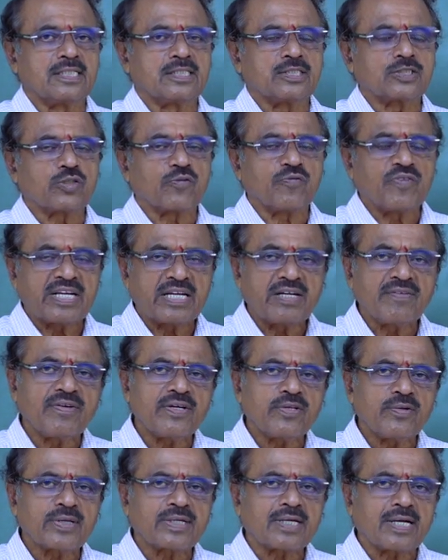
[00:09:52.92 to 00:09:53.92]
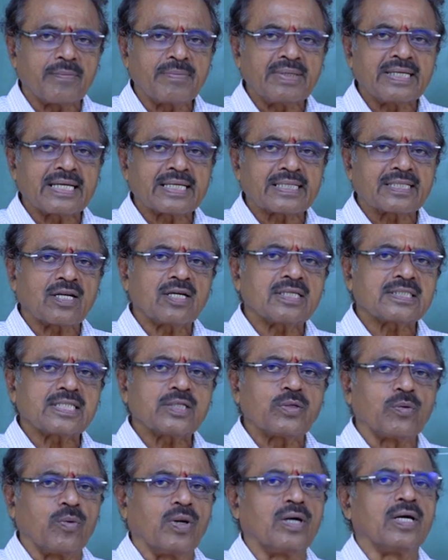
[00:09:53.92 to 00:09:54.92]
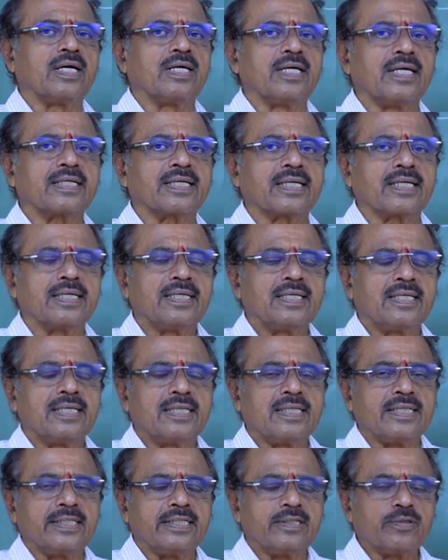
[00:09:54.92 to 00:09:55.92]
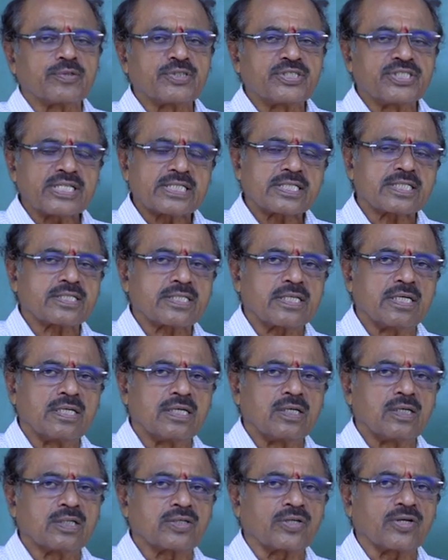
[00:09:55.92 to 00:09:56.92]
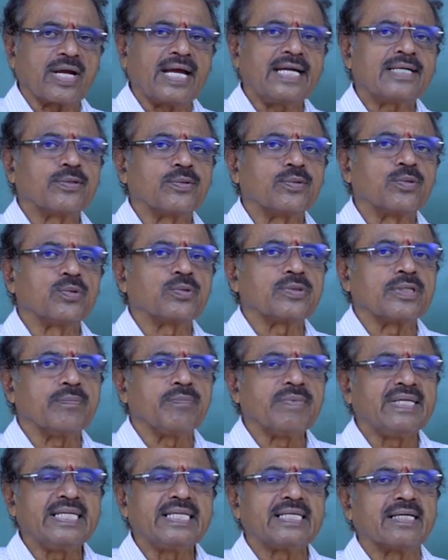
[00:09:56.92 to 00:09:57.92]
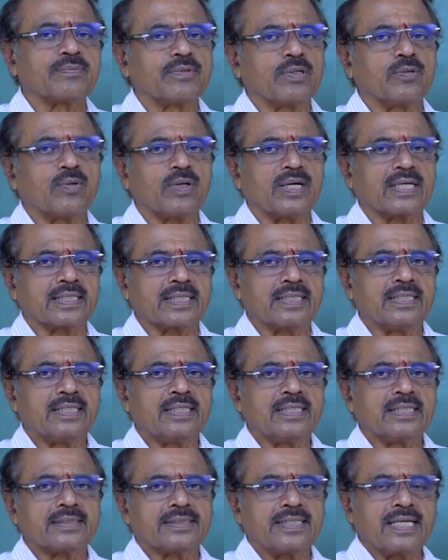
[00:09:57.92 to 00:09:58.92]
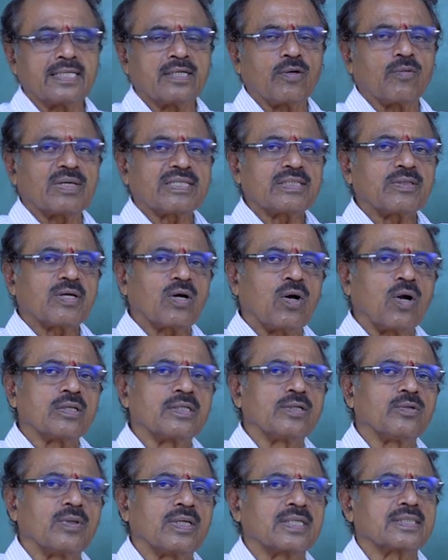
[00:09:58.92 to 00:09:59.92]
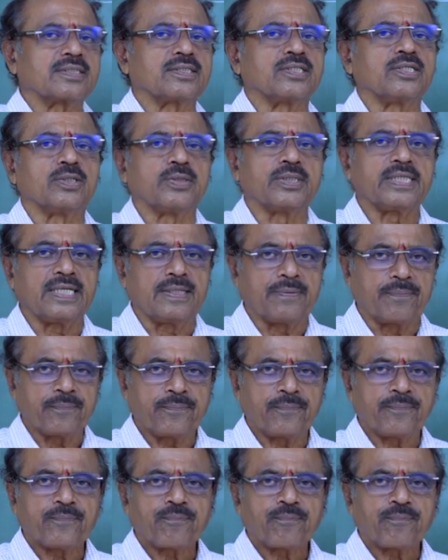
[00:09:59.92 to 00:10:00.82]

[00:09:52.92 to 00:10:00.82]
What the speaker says: So whenever you are coming across a word, you just try to know the meaning of the word. Then what do you call the word theory?